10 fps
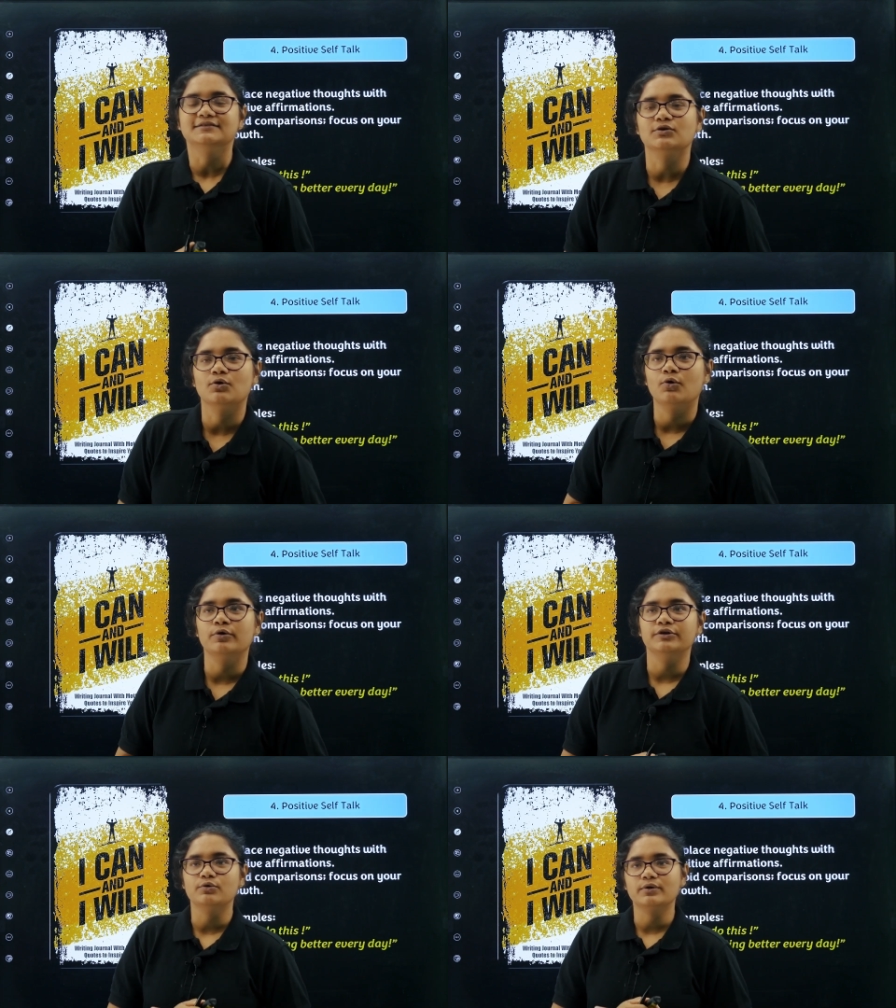So
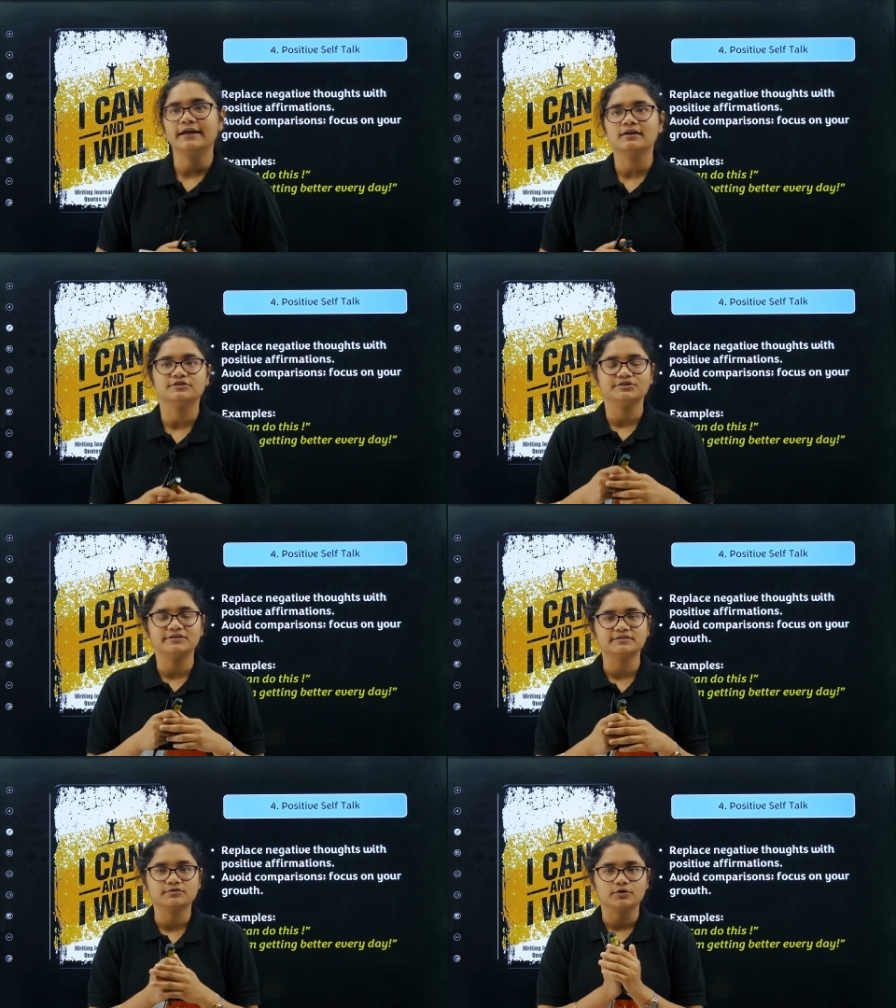you can
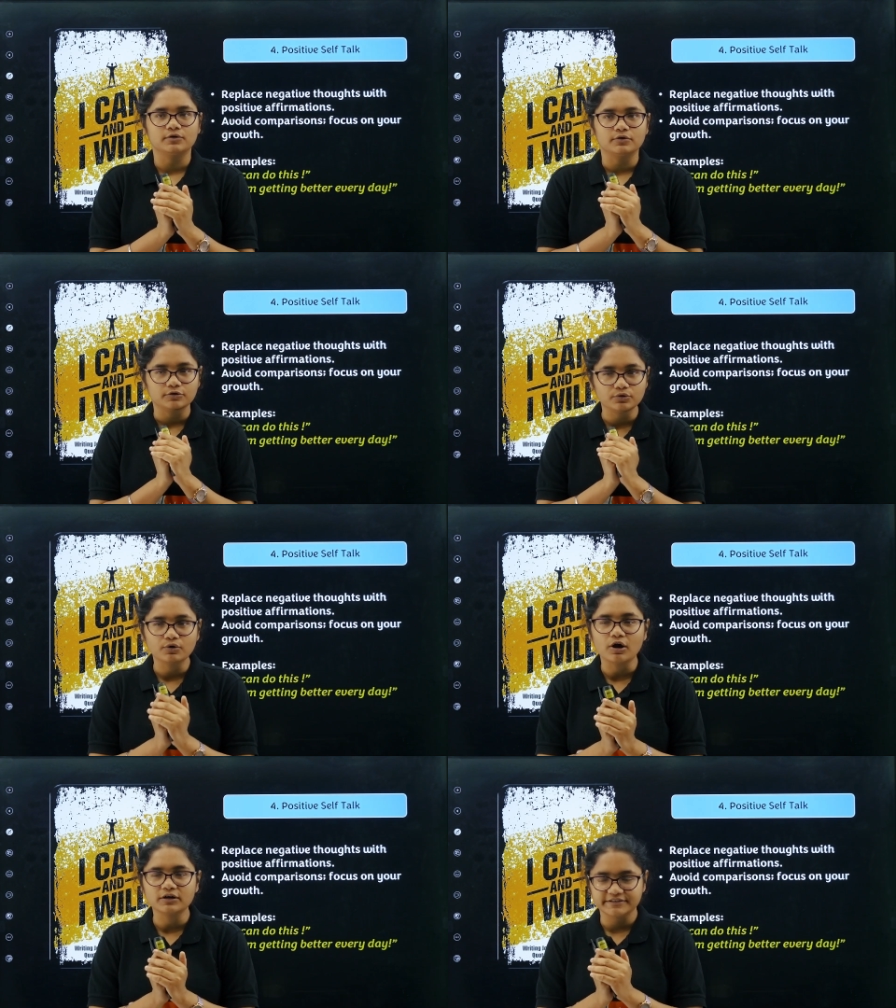just do
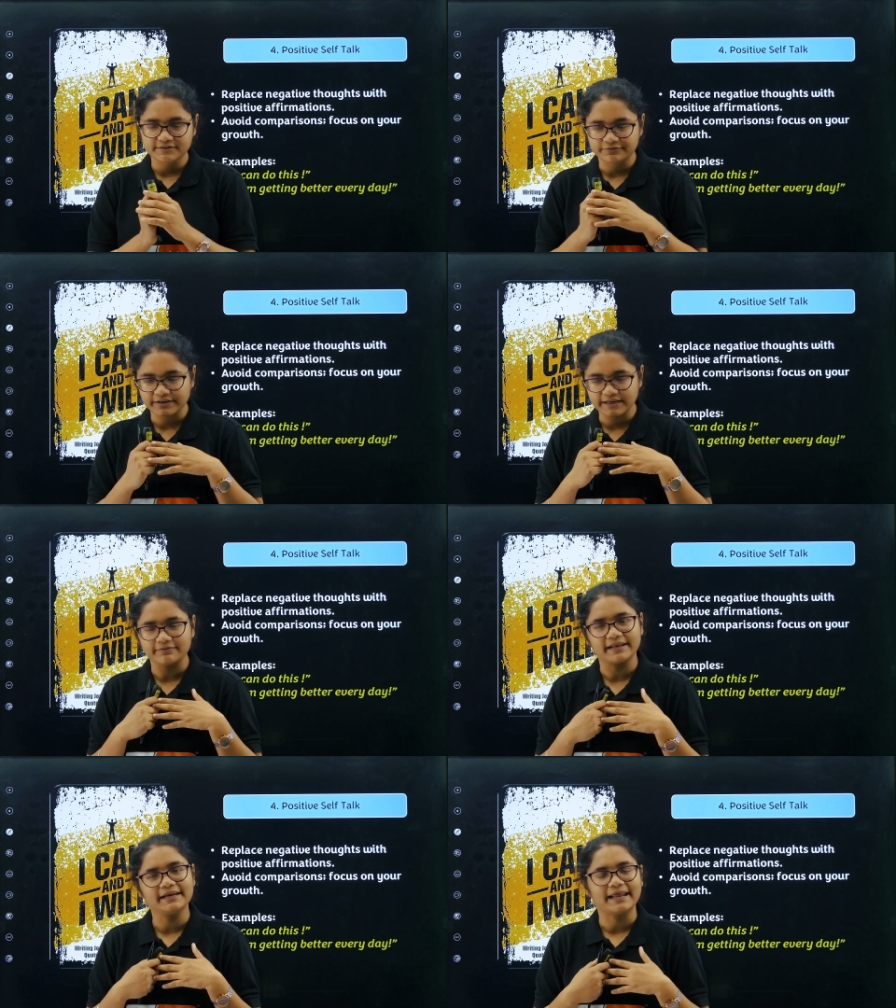not just feel
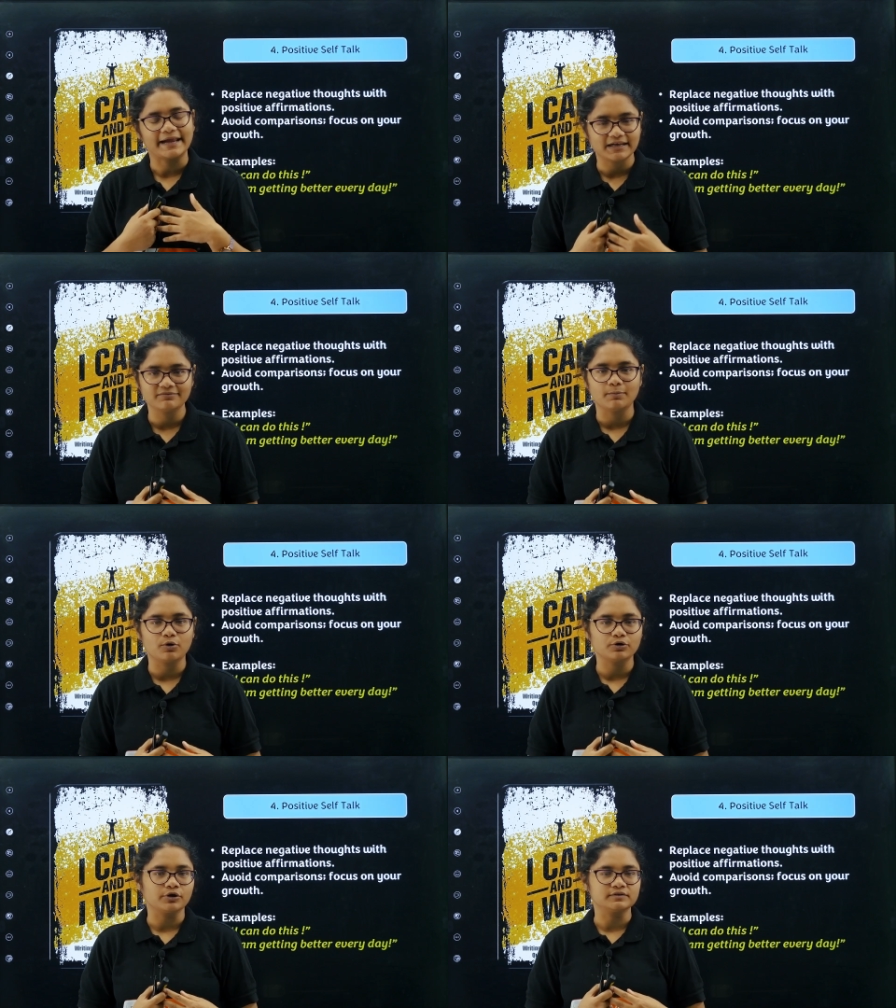very negative
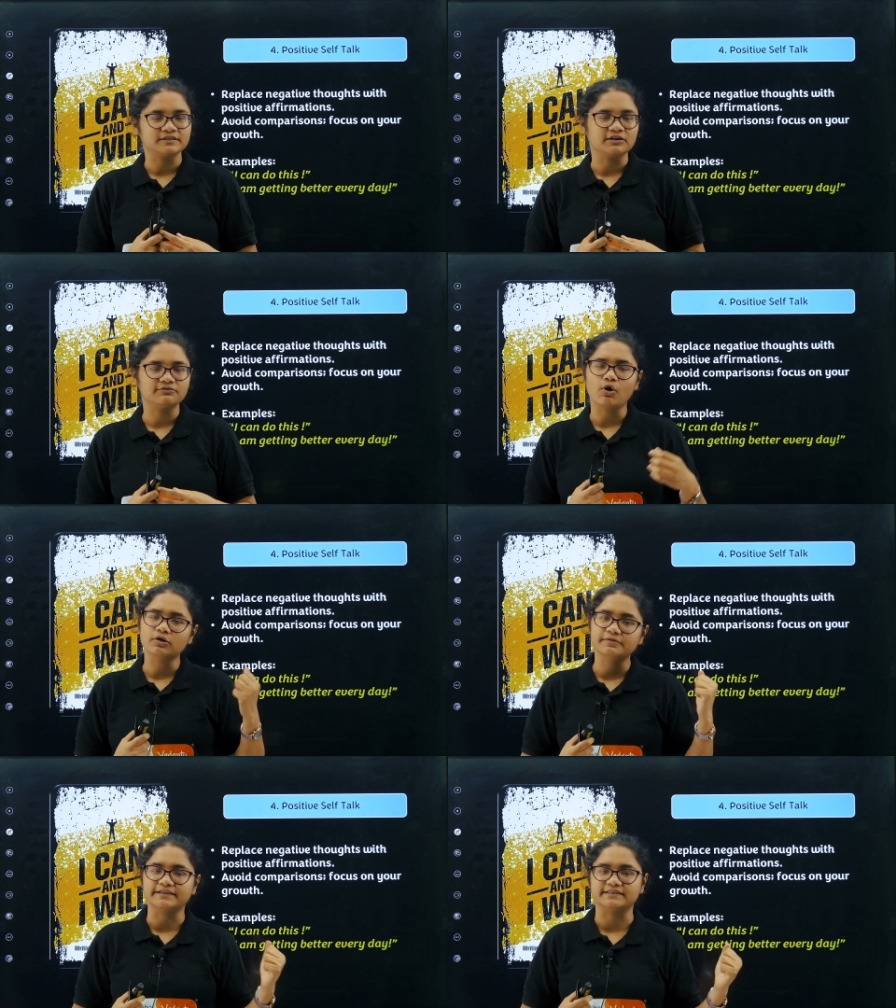about yourself.
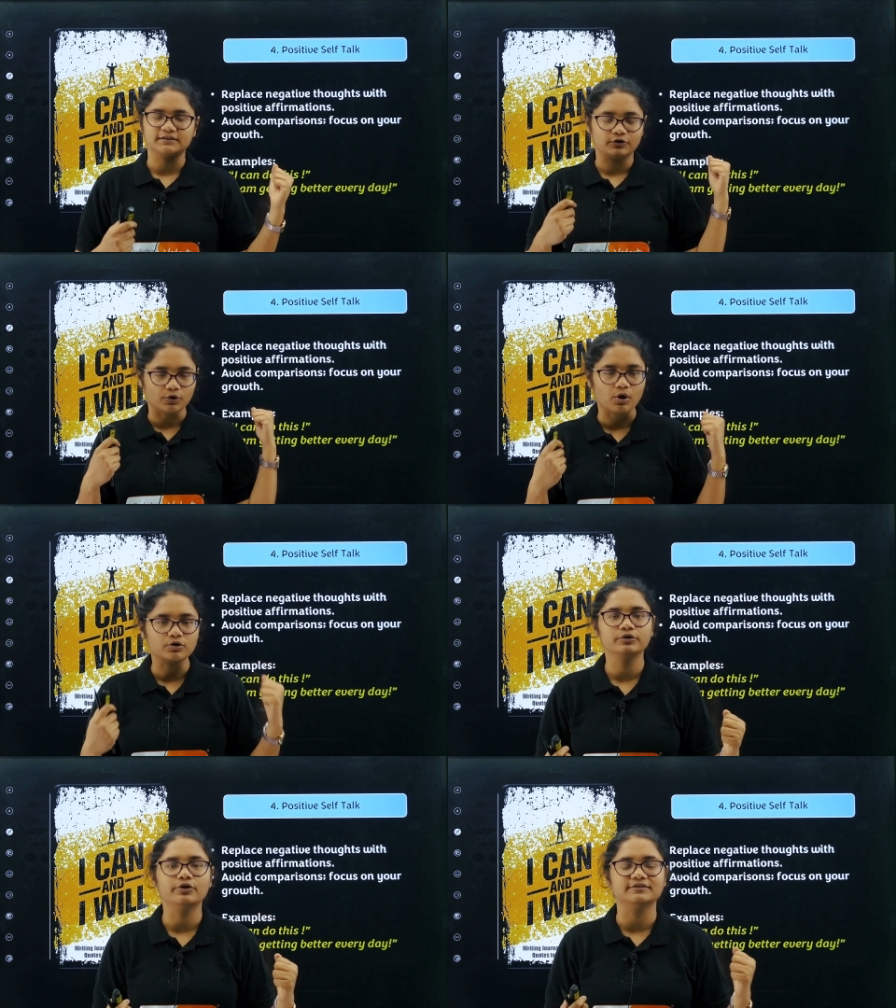Always talk
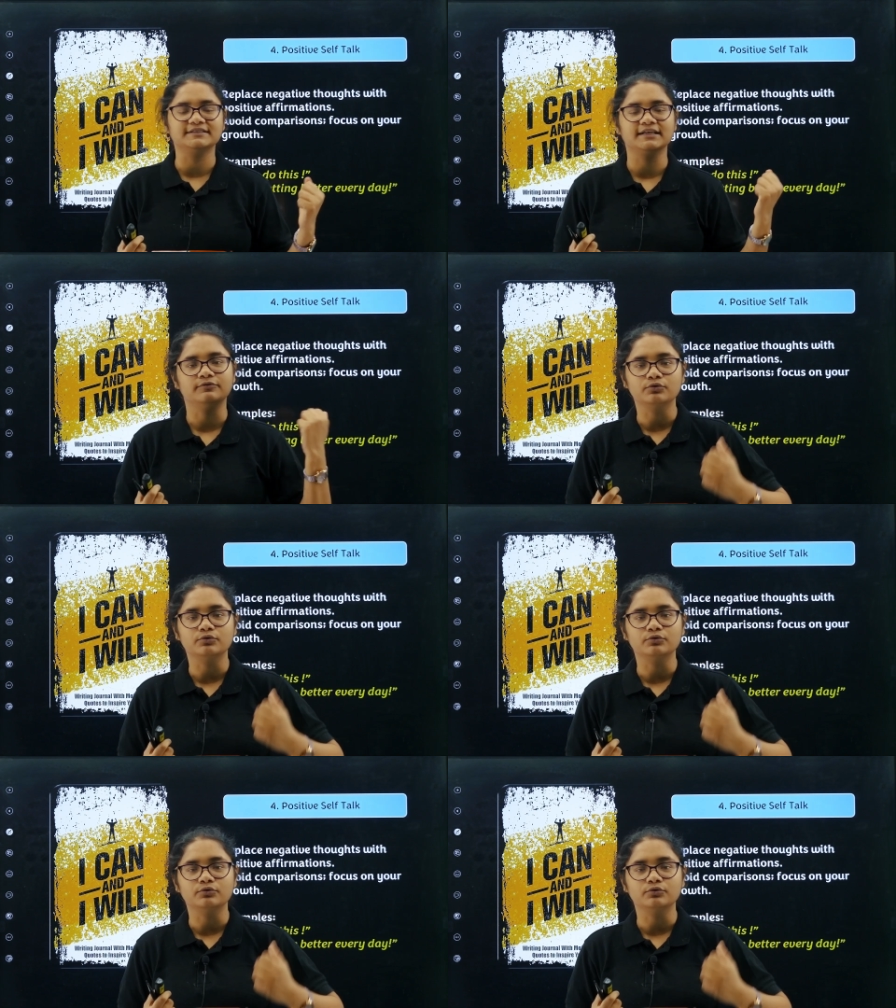to yourself.